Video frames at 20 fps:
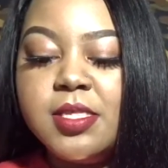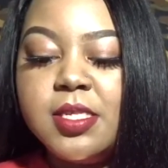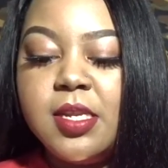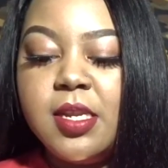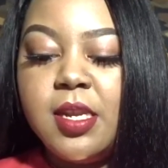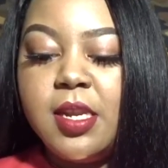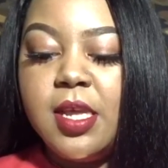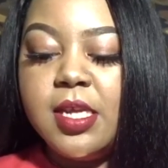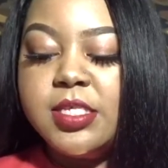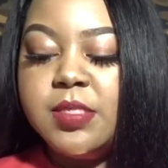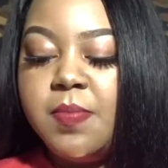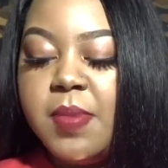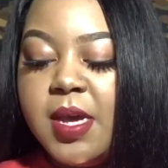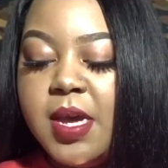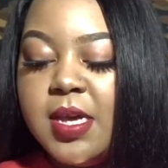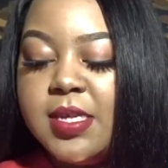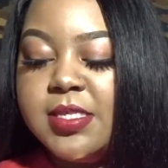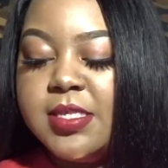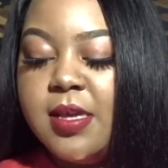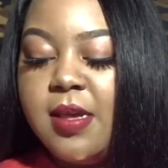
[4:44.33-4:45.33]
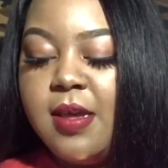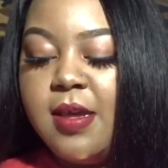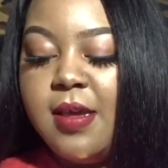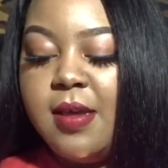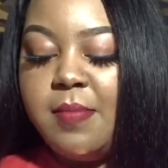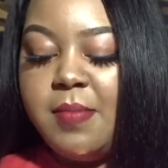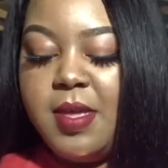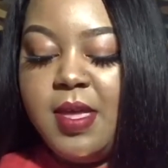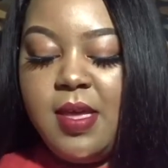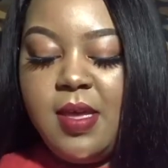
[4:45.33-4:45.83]
to the next box.
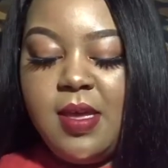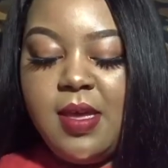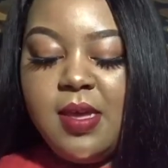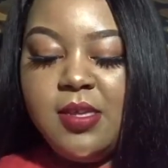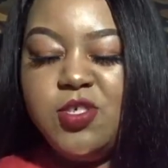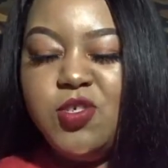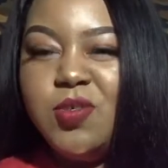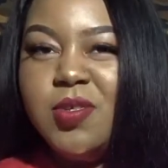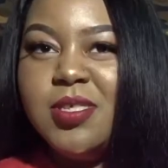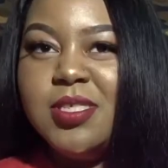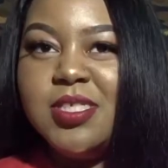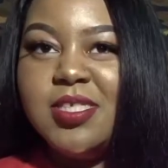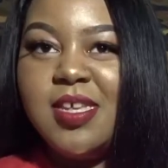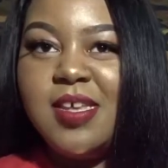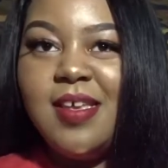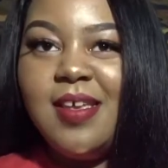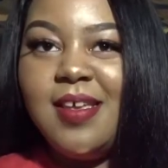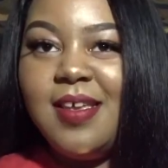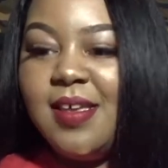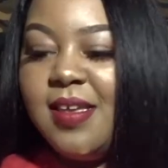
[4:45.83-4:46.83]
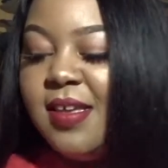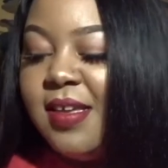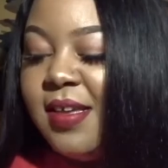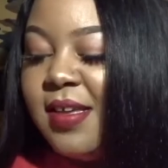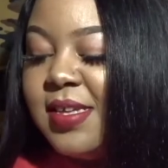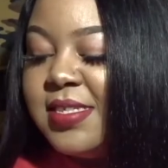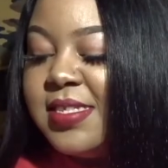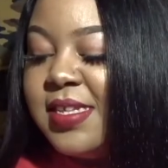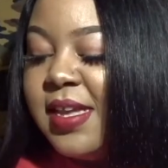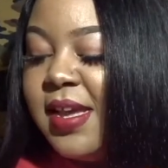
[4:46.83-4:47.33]
As you can see,
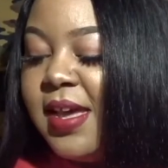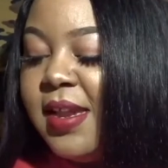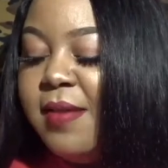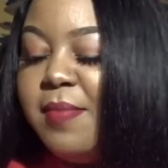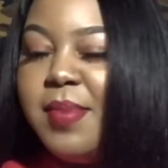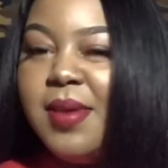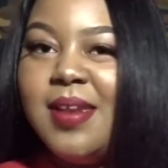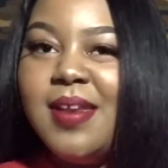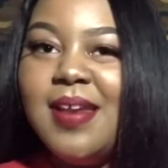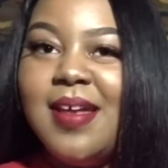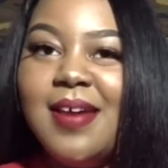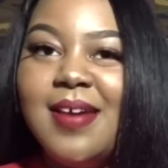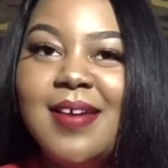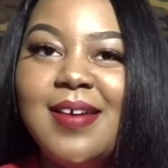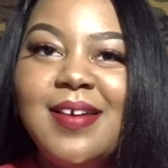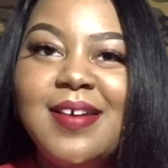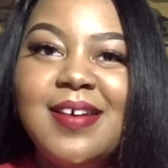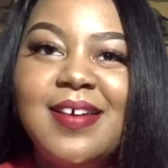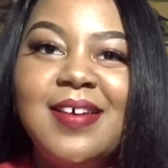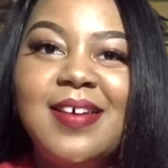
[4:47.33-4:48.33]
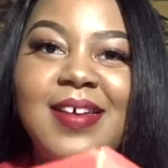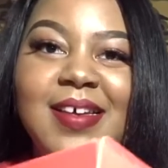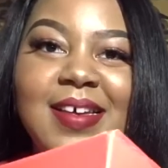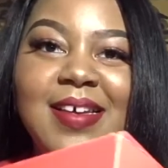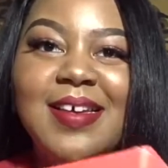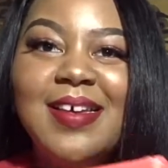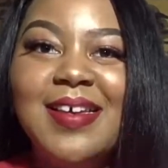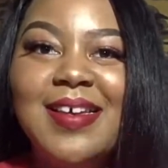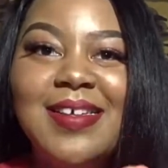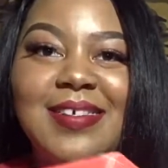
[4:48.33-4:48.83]
it's kind of been like a
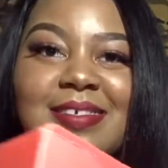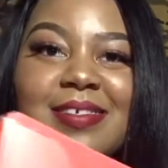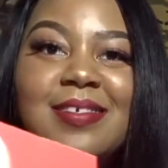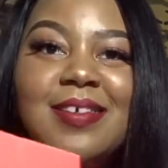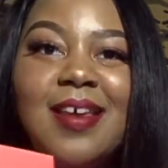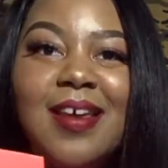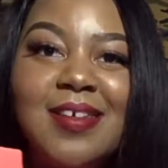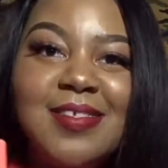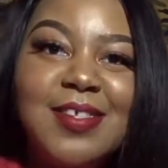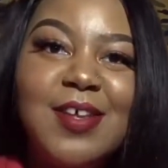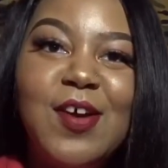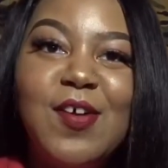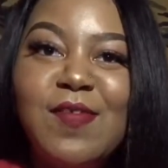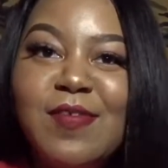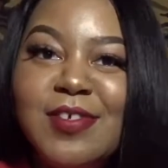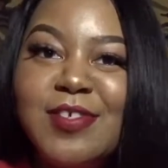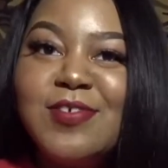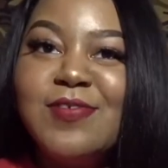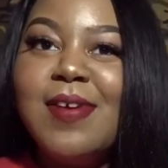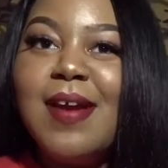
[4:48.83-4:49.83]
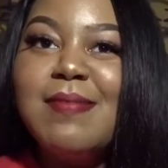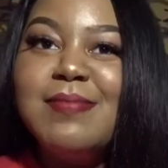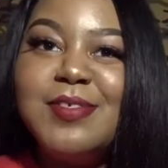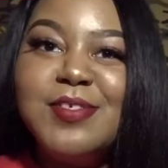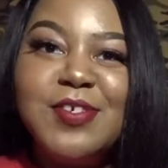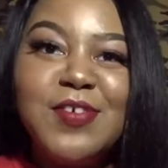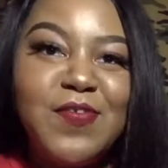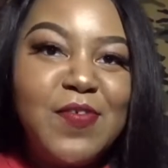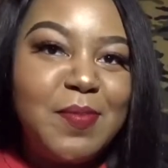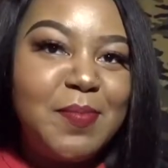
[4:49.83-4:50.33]
checks over stripes
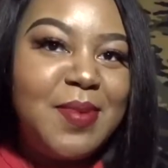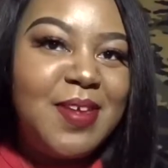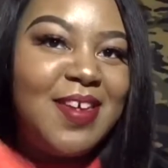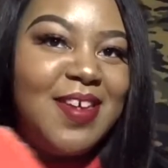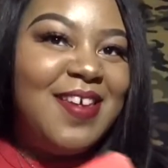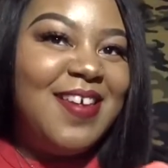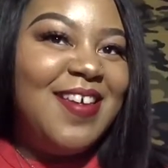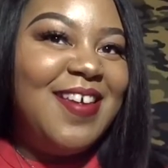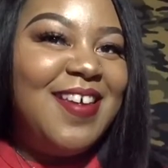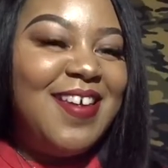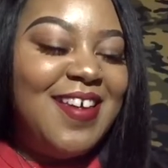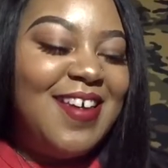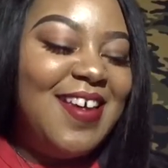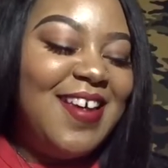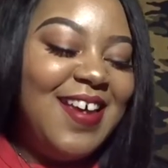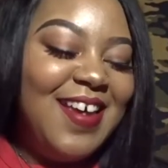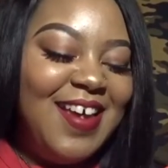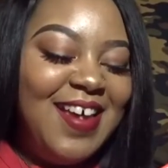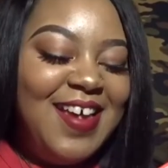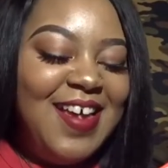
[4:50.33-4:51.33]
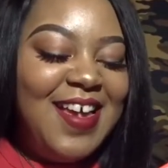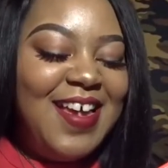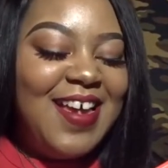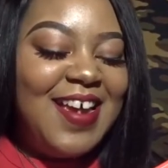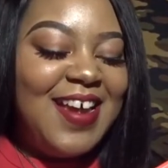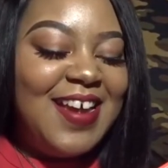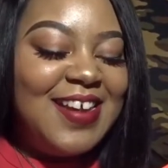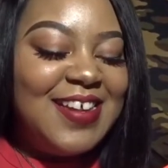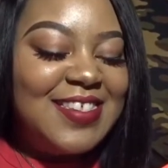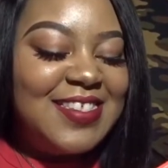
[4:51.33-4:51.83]
year for me
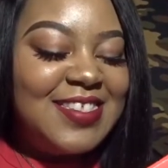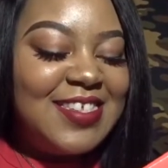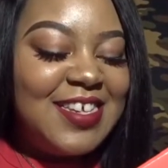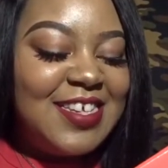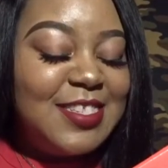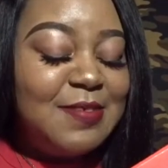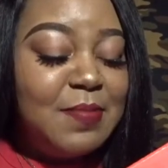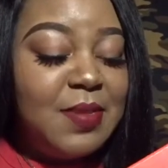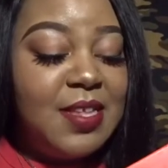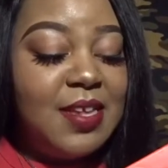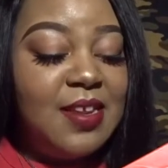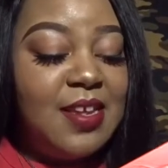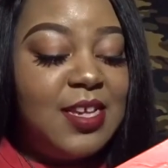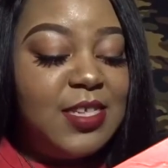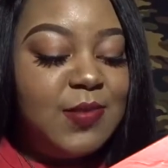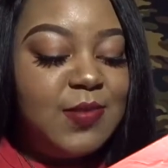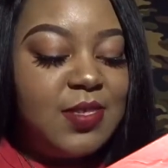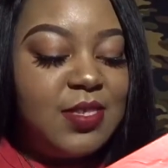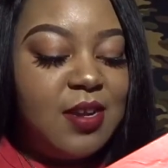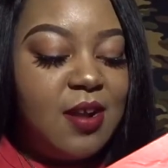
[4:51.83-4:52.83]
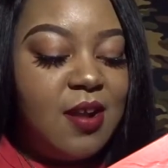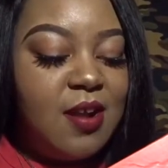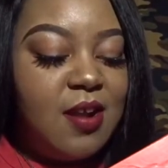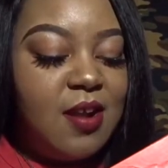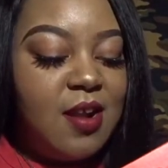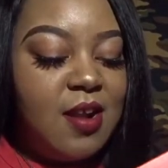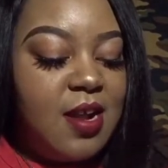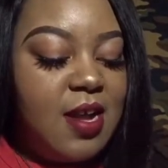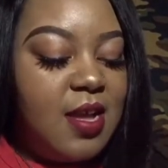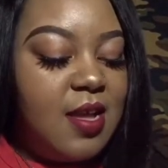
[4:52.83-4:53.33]
in a sense. But the next ones
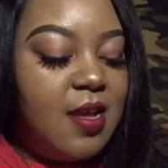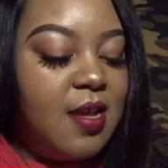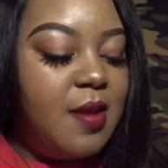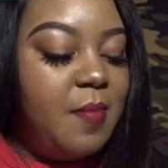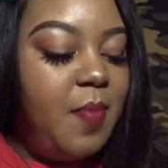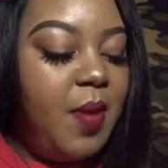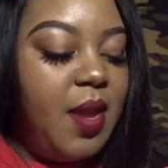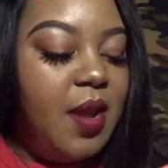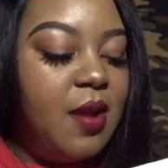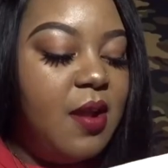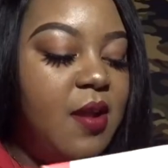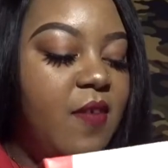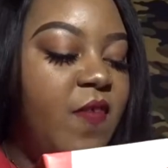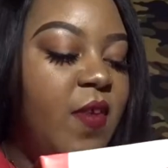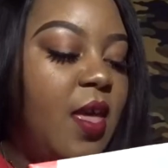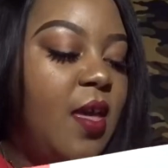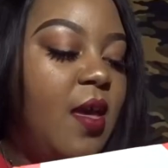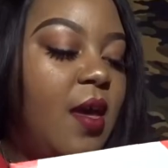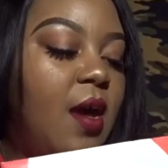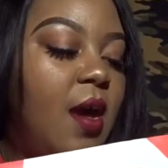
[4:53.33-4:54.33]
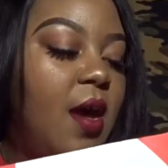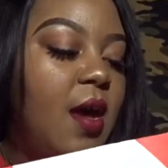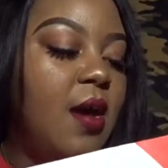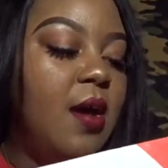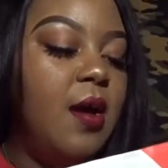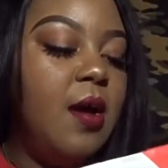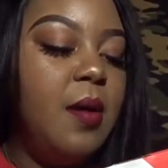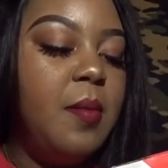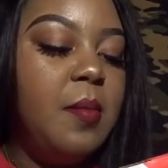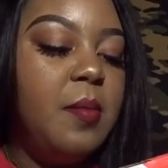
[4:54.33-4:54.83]
are a pair of
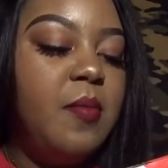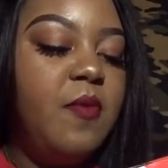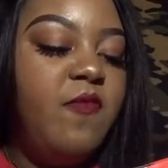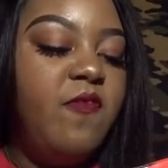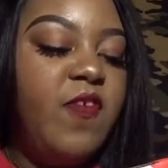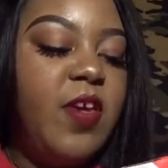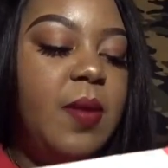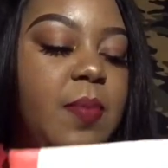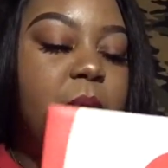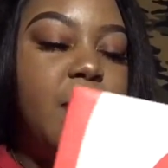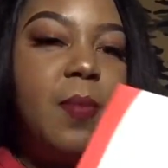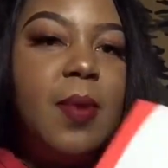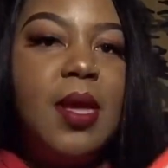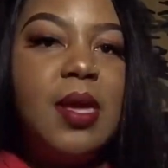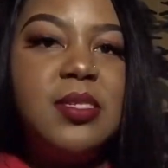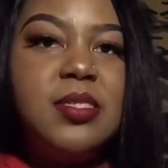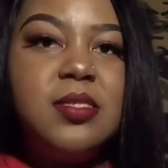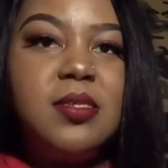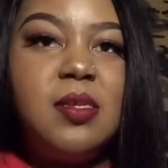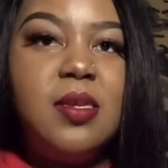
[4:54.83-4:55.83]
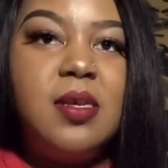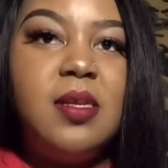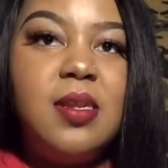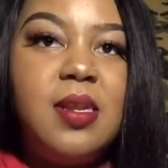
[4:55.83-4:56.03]
VaporMax, the